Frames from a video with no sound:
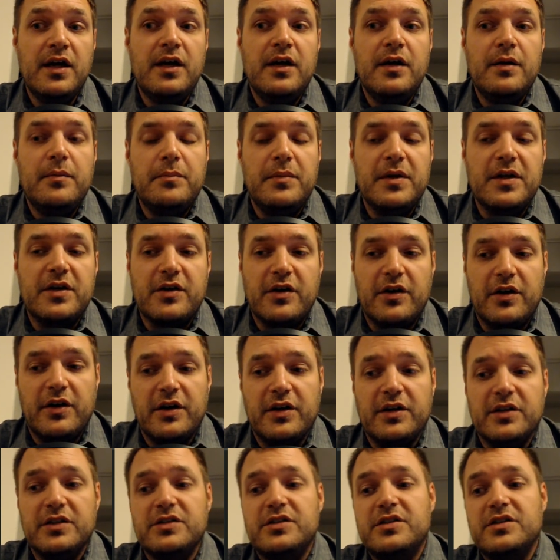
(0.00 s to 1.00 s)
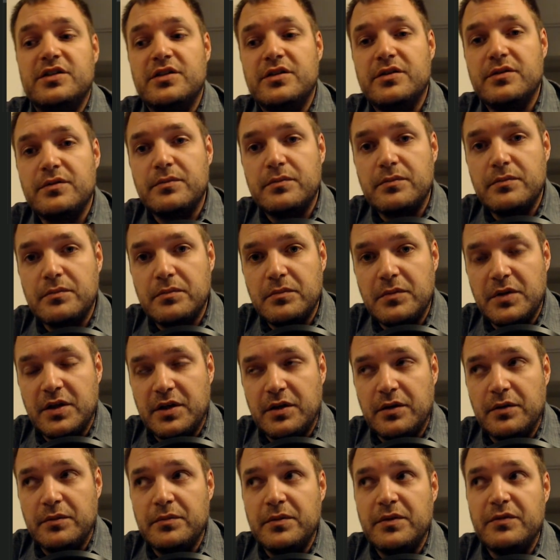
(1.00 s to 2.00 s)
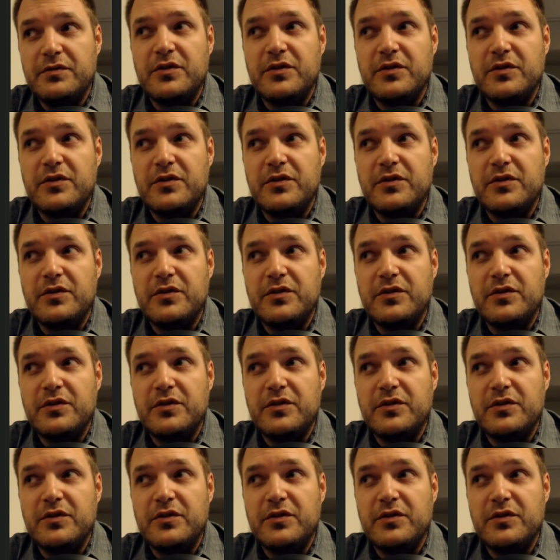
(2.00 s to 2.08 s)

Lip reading: because if the